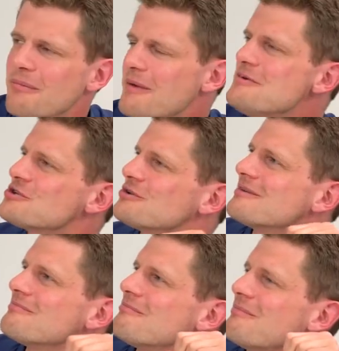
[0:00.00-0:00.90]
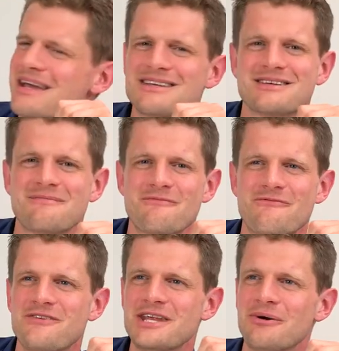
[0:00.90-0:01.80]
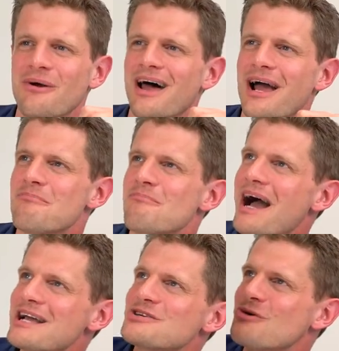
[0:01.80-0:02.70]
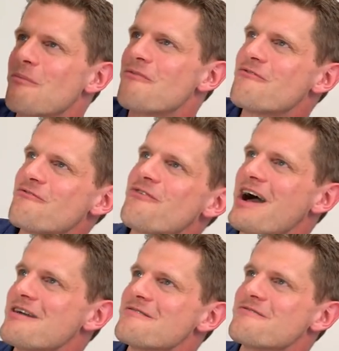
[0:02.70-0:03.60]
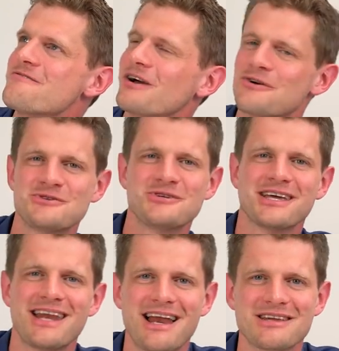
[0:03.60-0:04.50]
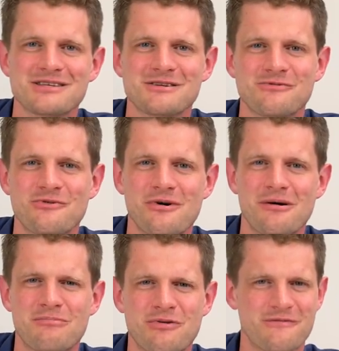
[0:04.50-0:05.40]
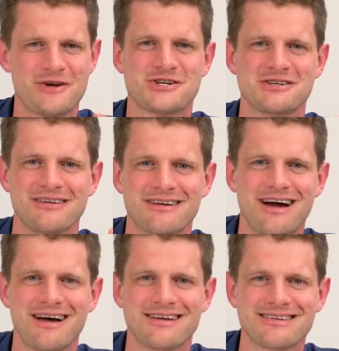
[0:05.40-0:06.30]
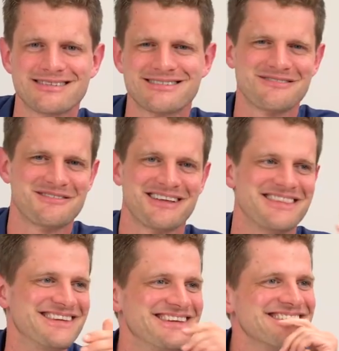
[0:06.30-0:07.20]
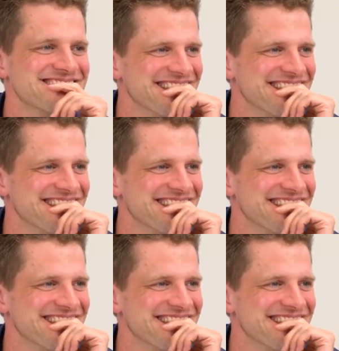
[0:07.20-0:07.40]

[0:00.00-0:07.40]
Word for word: Maybe you should make some video like my top five acoustic analysis for professional guys, something like this.